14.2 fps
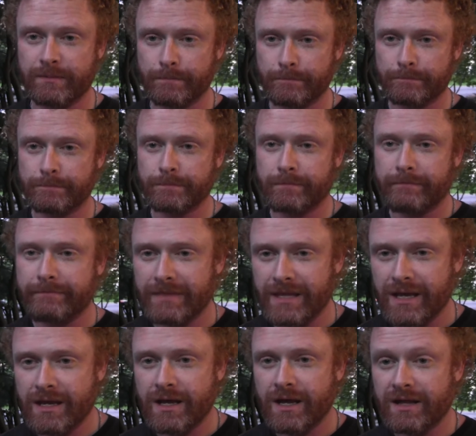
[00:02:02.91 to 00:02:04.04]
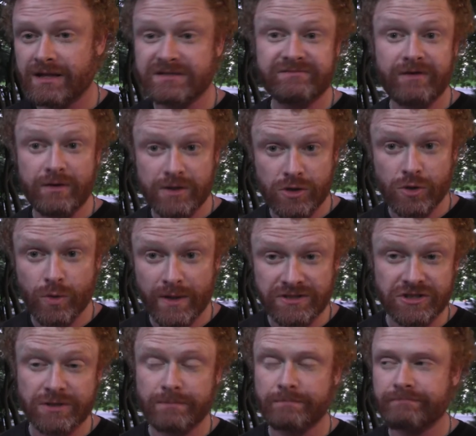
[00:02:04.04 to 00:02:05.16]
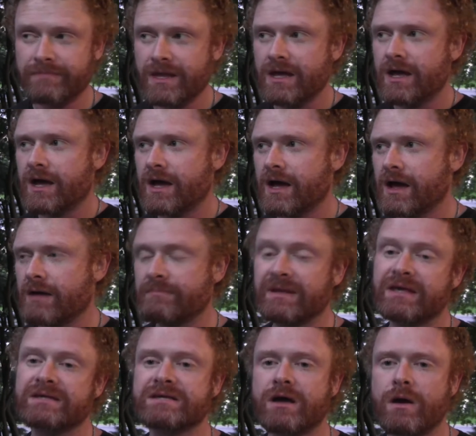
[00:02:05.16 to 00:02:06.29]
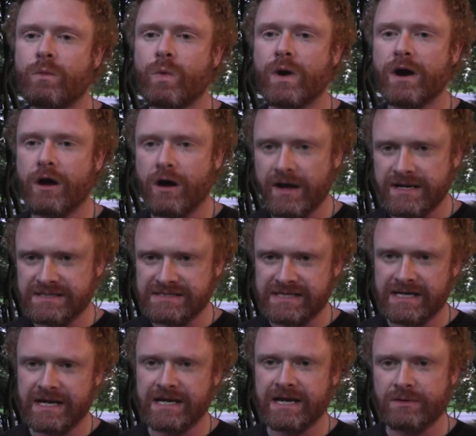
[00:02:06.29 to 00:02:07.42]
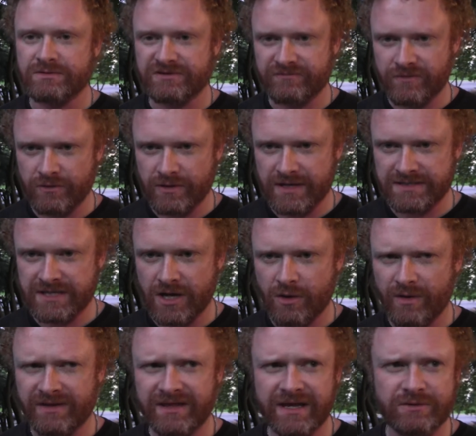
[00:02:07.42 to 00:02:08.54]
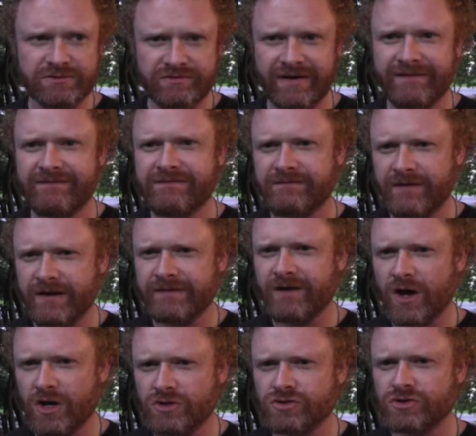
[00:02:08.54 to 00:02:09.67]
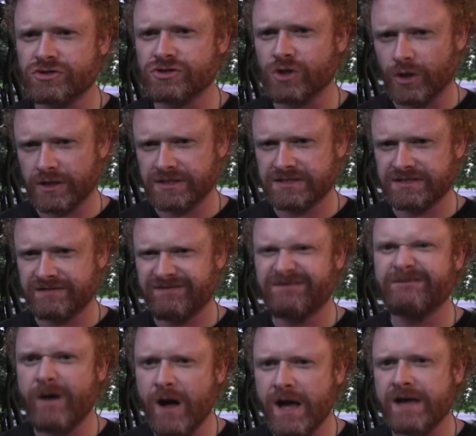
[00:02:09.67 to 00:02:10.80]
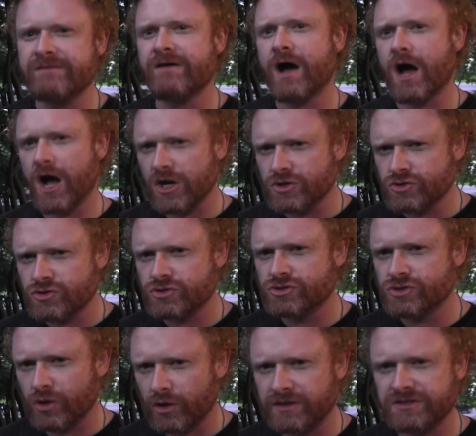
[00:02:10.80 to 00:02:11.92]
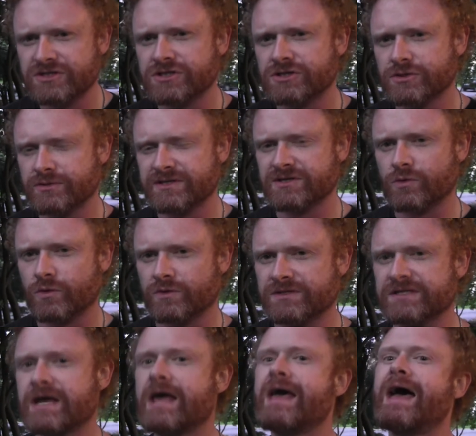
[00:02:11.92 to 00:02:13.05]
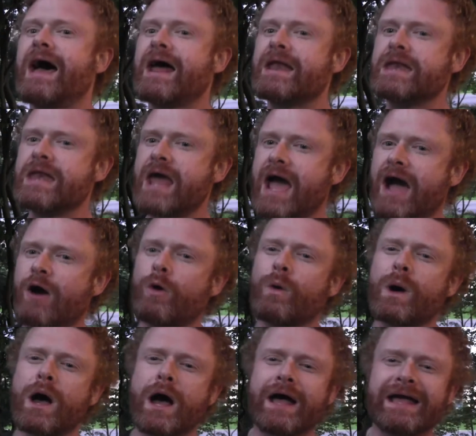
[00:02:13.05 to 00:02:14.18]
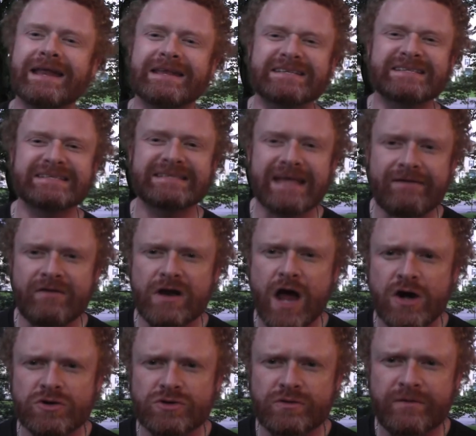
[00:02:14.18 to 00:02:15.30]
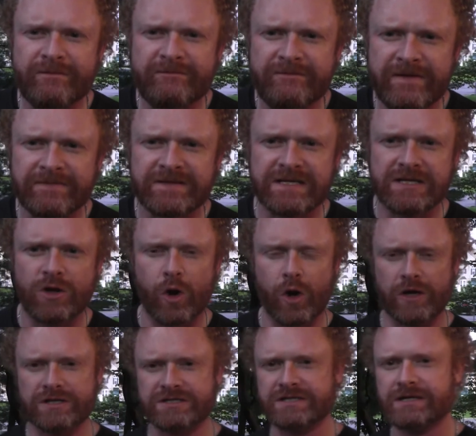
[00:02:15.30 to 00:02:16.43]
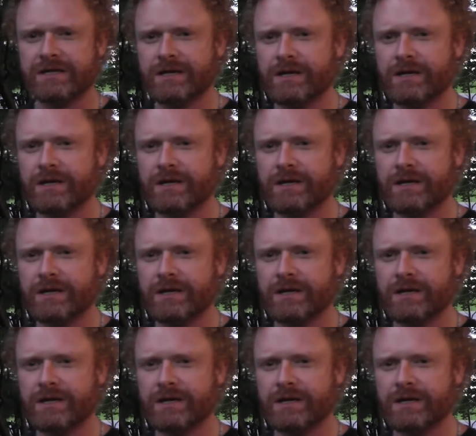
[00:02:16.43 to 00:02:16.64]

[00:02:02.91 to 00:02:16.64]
And that's a very good question. Because when I did it, it was a few years ago, I think it was around $500. $500 to do his course. And now, it is $750.